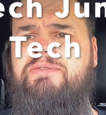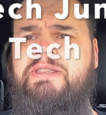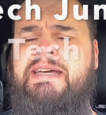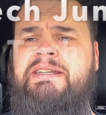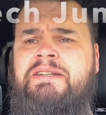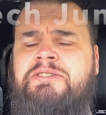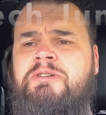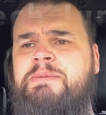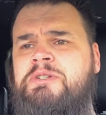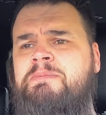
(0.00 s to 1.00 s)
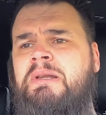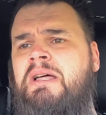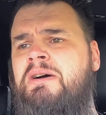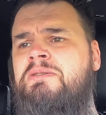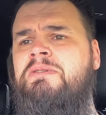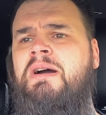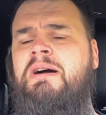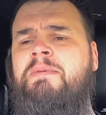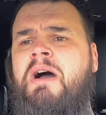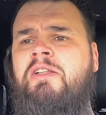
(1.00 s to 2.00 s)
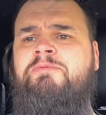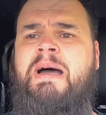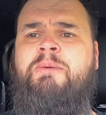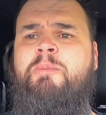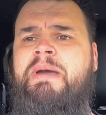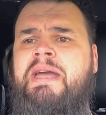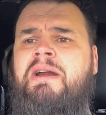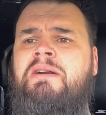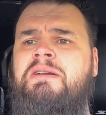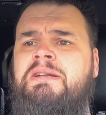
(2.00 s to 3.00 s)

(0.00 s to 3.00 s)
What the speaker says: for that in the description below. All of my repair